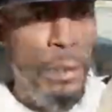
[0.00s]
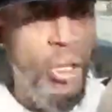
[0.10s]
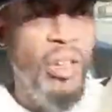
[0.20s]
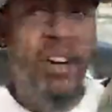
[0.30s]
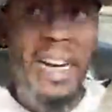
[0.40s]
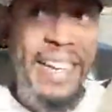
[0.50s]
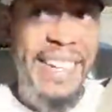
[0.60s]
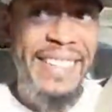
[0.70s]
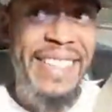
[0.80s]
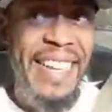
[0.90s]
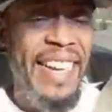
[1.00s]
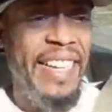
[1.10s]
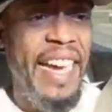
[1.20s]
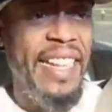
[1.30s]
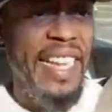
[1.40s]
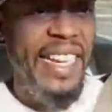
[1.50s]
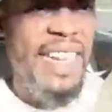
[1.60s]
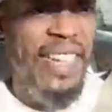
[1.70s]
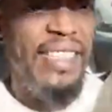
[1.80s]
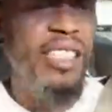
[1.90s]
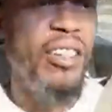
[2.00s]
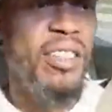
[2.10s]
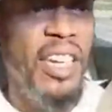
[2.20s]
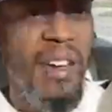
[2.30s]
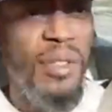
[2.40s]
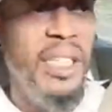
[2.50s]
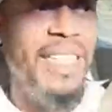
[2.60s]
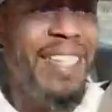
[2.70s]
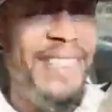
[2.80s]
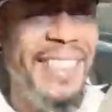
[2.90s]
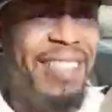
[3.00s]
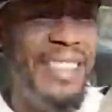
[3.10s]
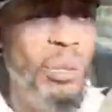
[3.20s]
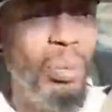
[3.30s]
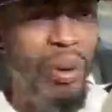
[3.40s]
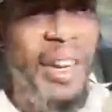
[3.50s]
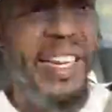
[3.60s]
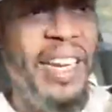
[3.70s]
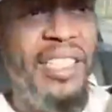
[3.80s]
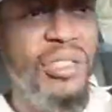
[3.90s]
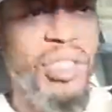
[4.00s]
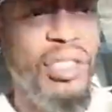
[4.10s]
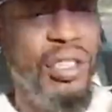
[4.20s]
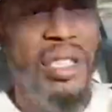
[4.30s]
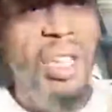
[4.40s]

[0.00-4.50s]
And I think at a certain level, again, is to bring interest to,